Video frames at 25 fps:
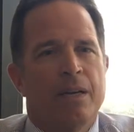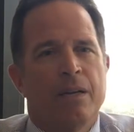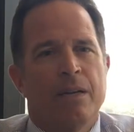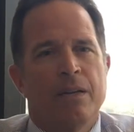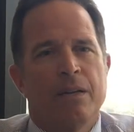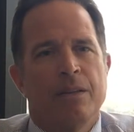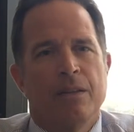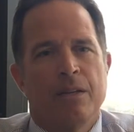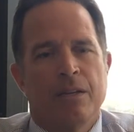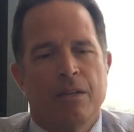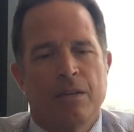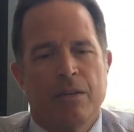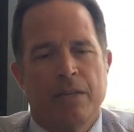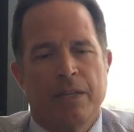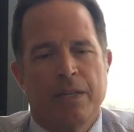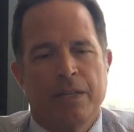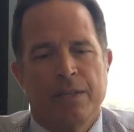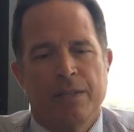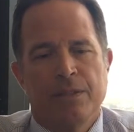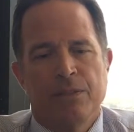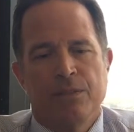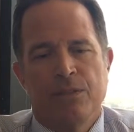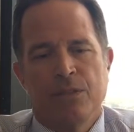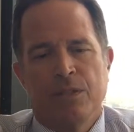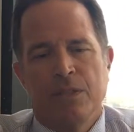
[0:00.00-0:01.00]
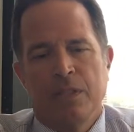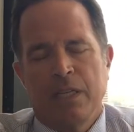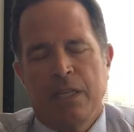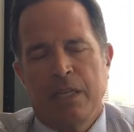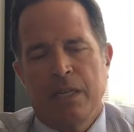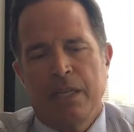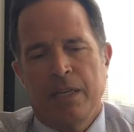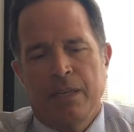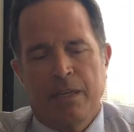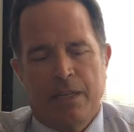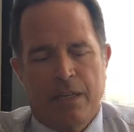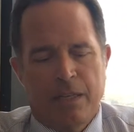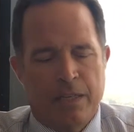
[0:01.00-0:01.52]
There is
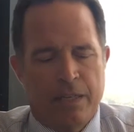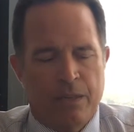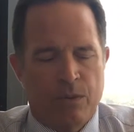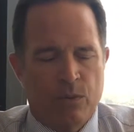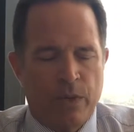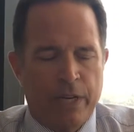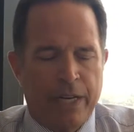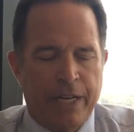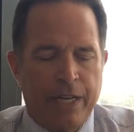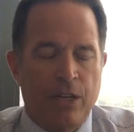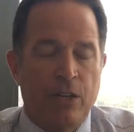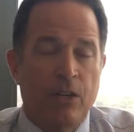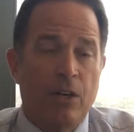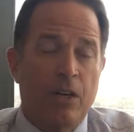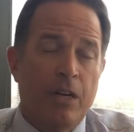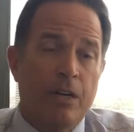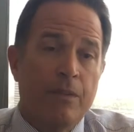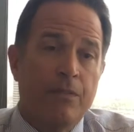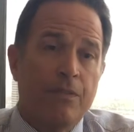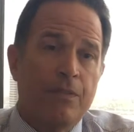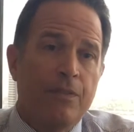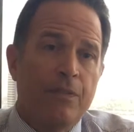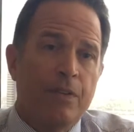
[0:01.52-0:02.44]
the writing off